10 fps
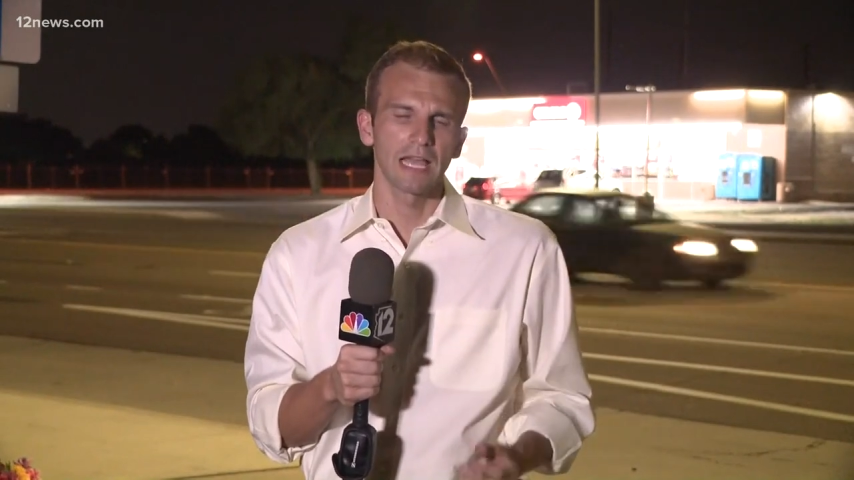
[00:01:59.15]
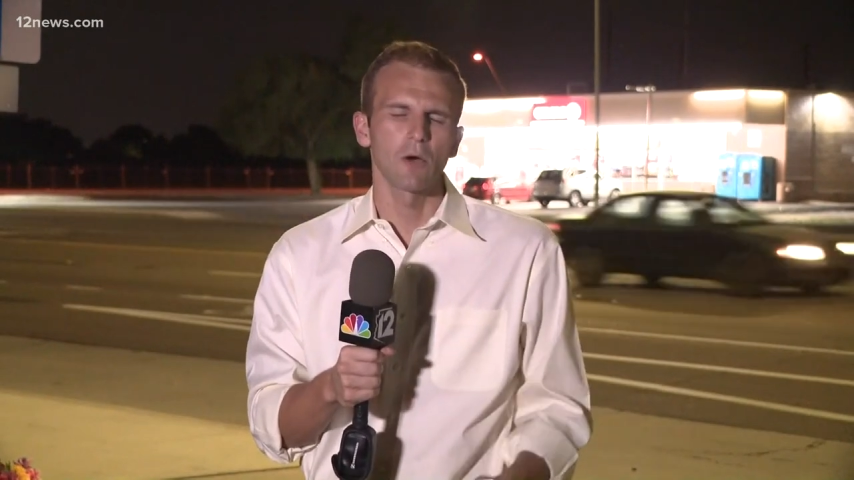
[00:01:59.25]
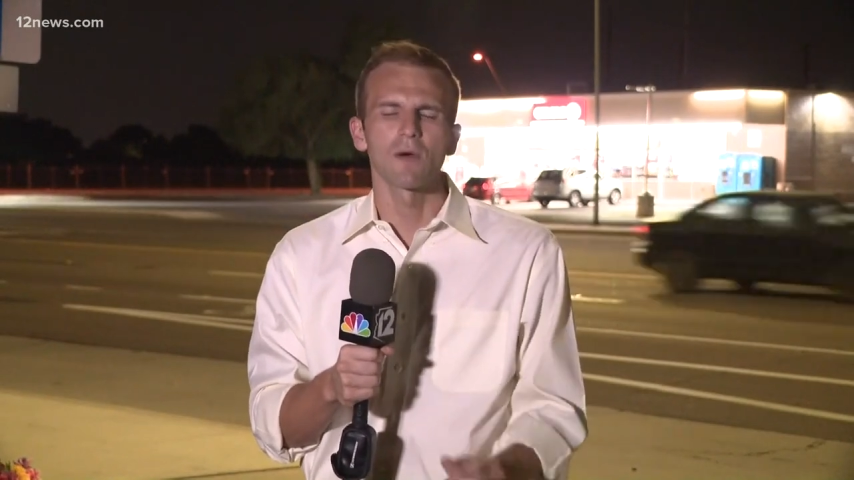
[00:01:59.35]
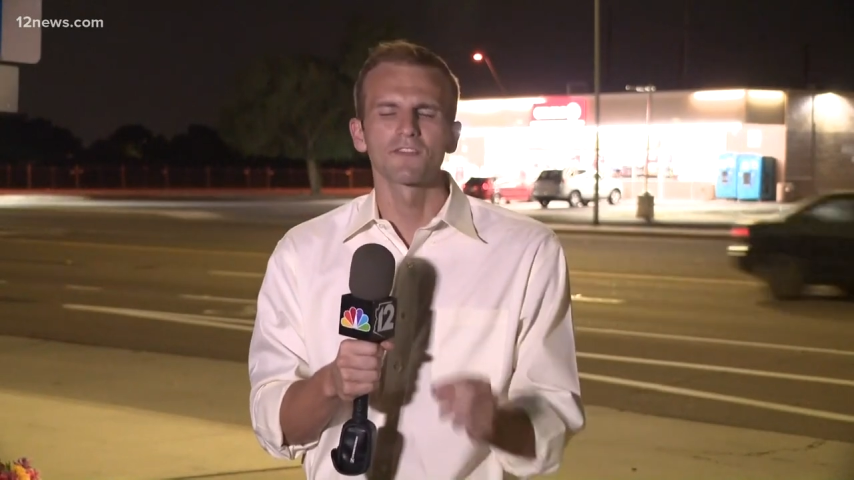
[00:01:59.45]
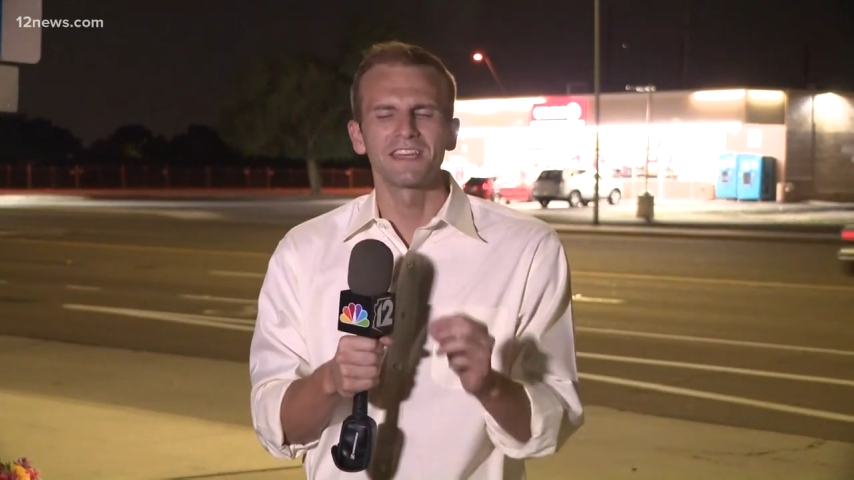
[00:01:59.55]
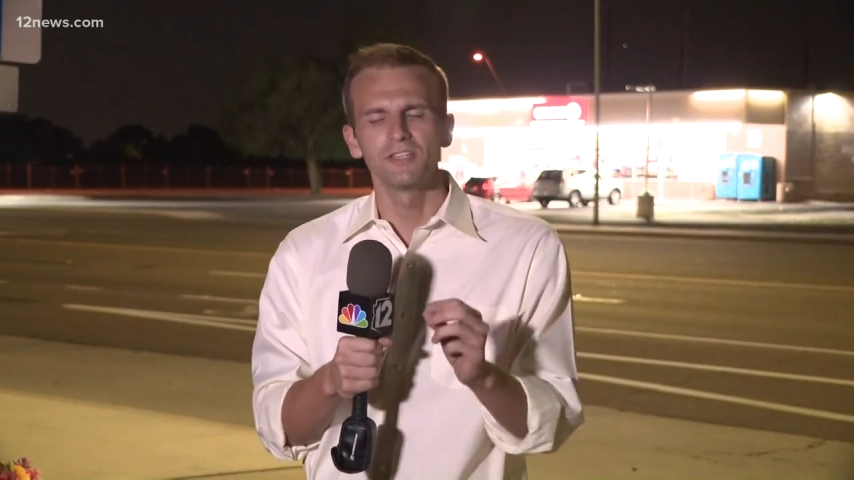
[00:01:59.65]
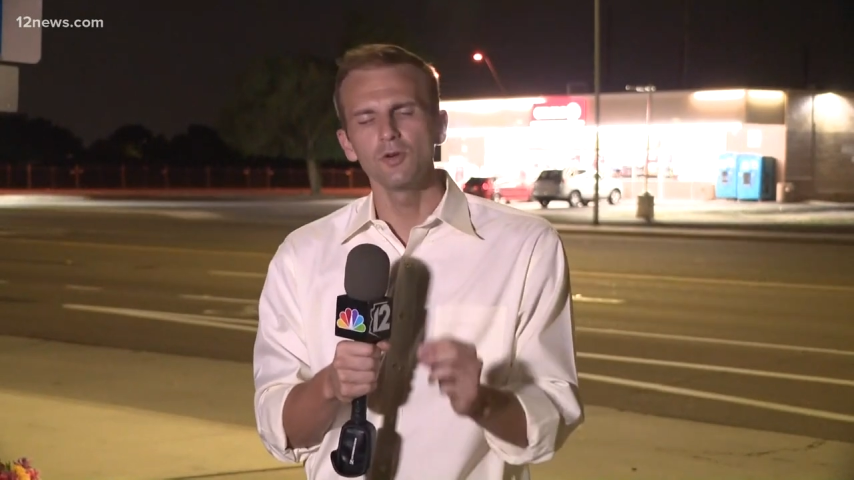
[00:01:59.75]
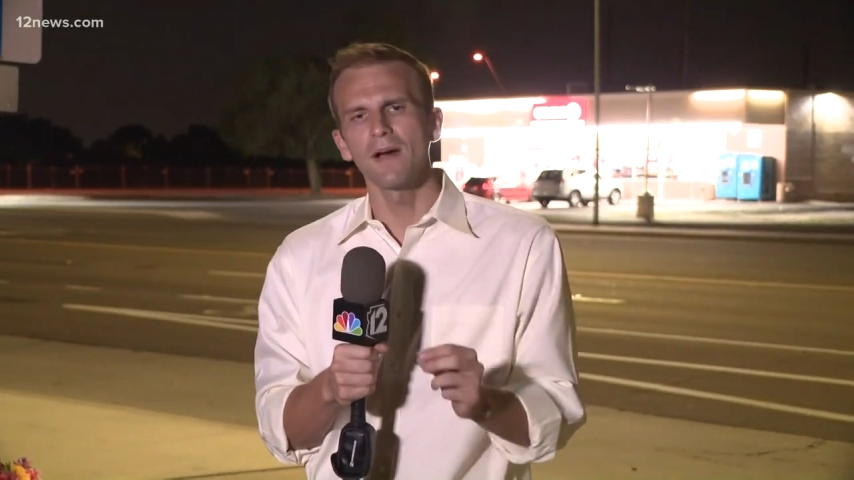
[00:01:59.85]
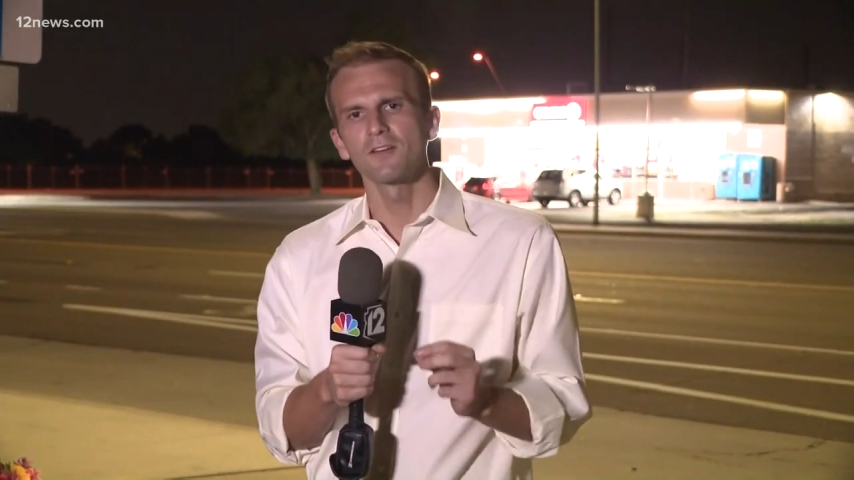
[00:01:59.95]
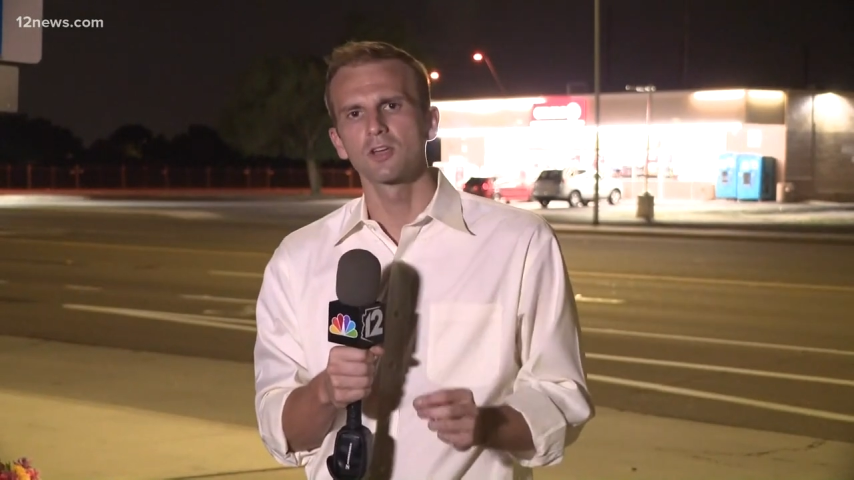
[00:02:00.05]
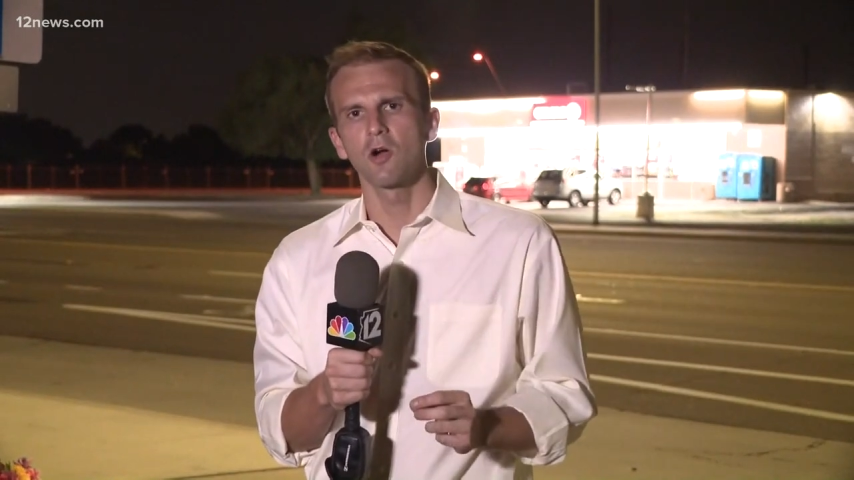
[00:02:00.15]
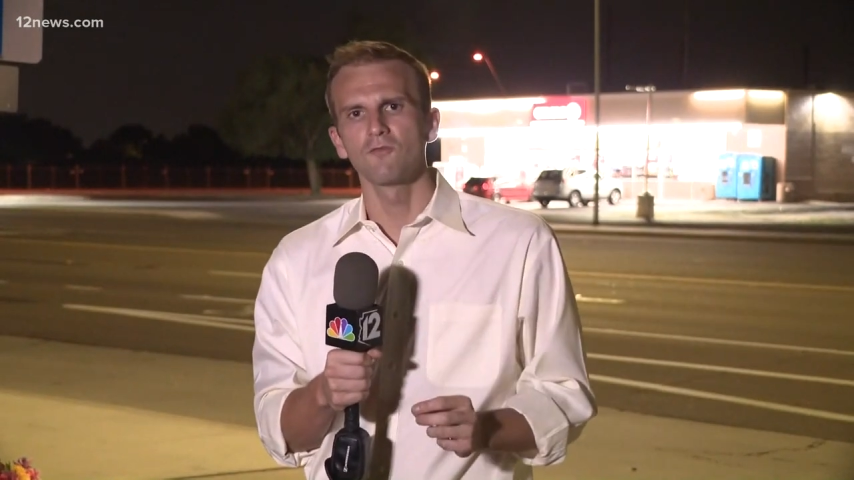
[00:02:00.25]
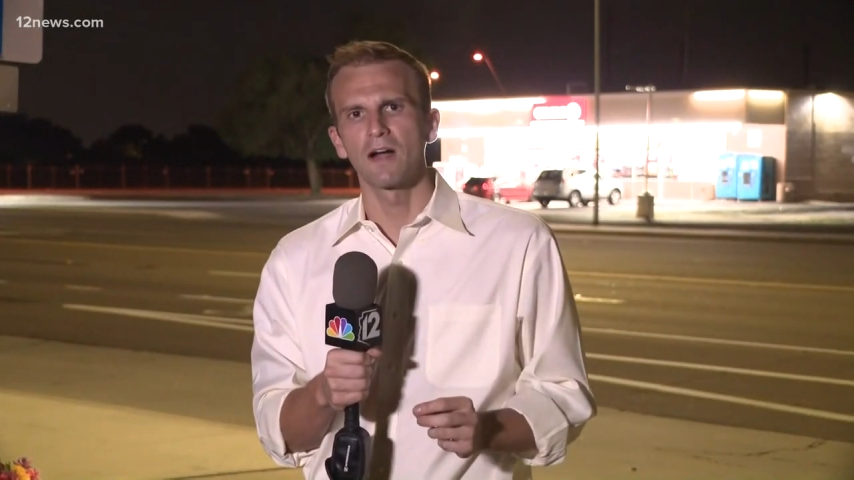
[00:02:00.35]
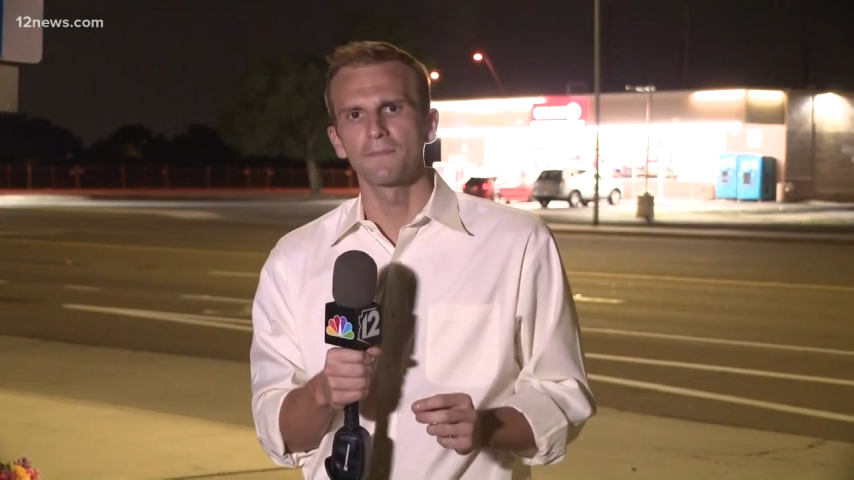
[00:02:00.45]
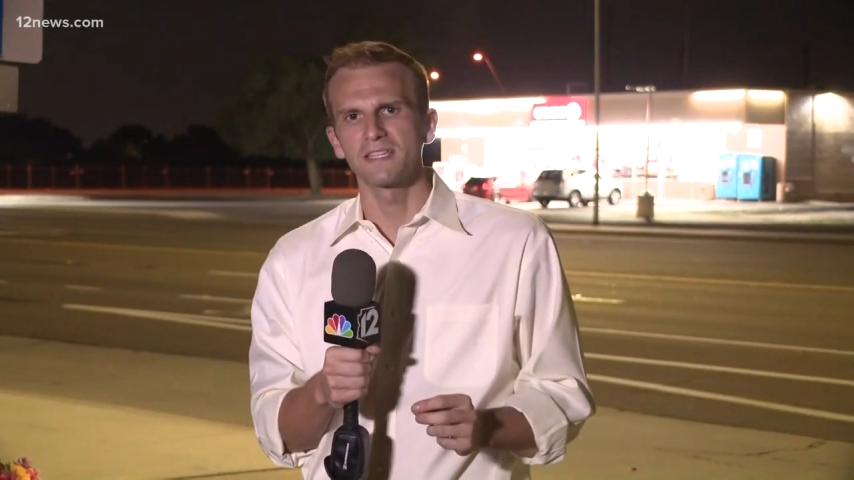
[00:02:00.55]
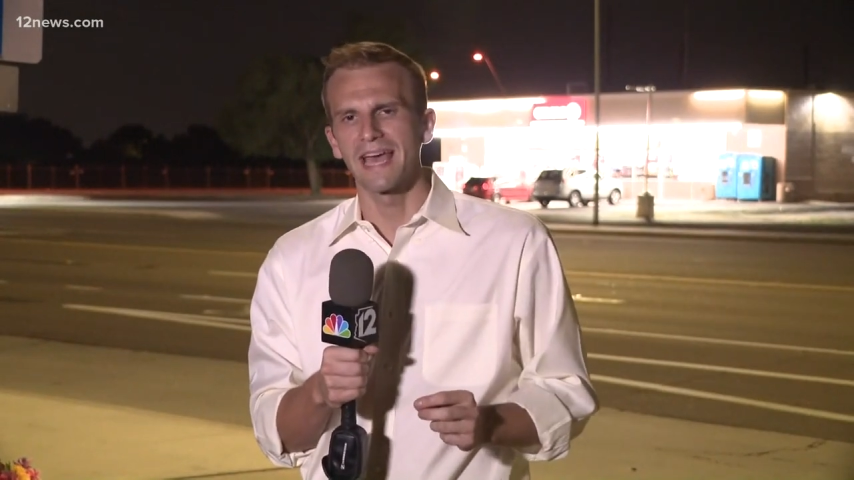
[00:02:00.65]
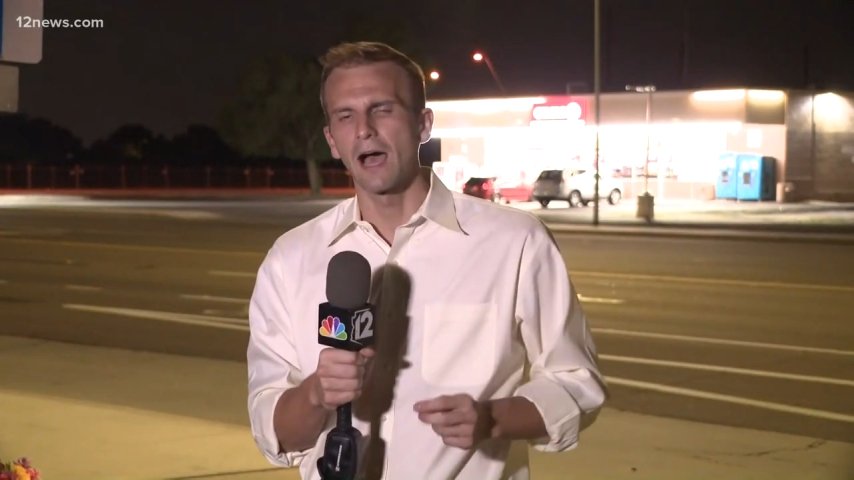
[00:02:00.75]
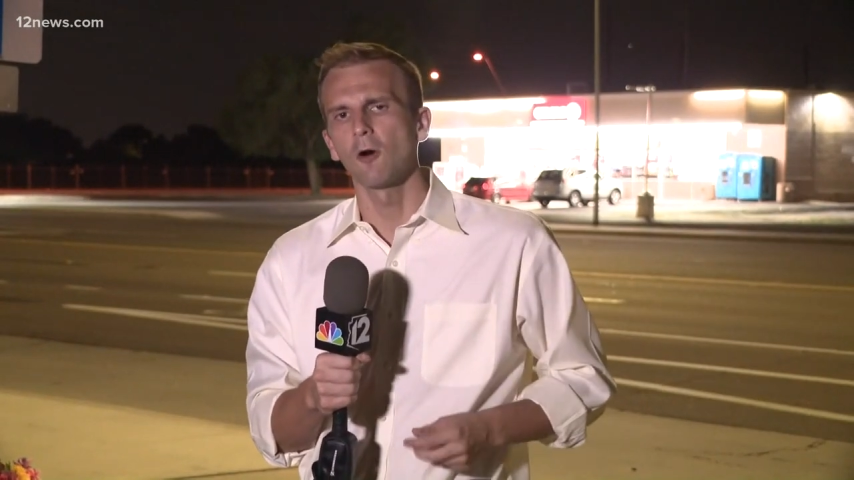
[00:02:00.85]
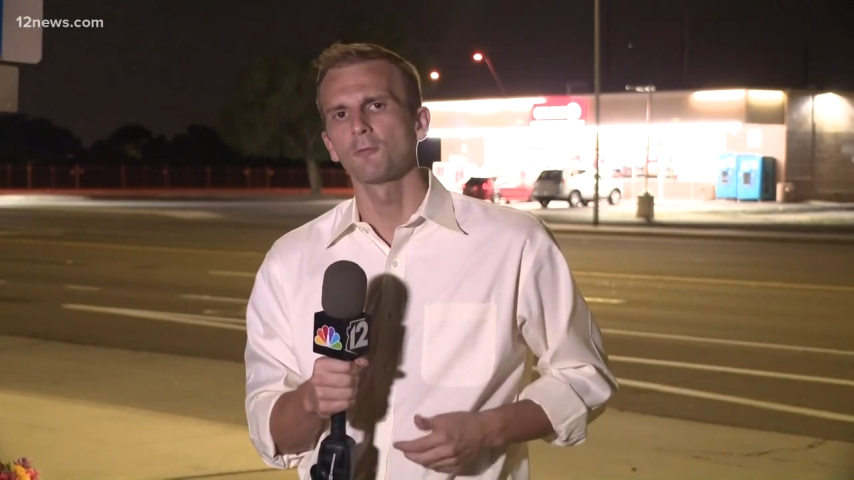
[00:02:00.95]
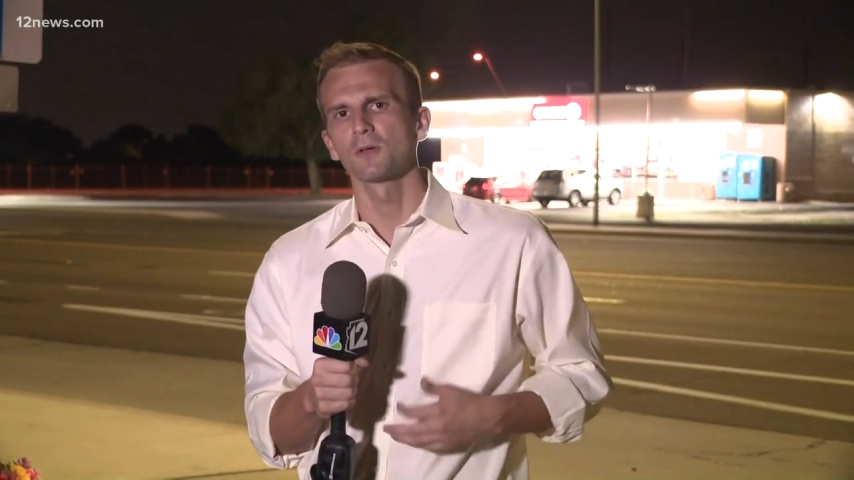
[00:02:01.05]
However, they do have a GoFundMe to
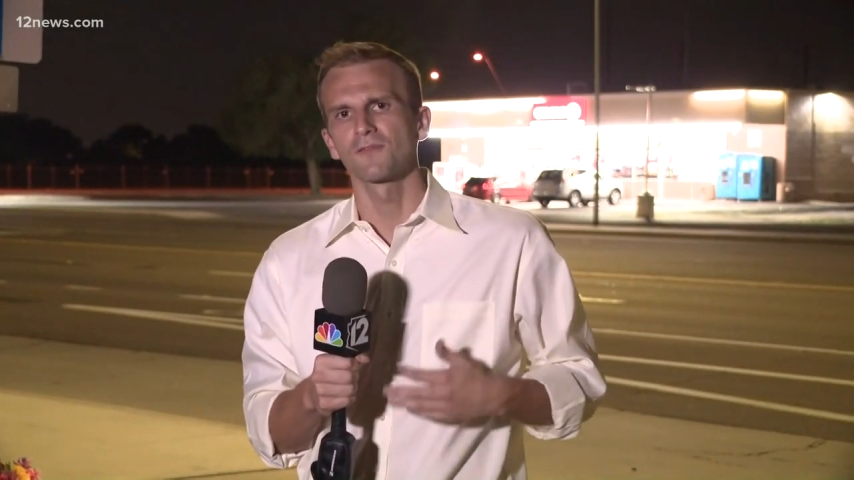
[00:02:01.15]
help with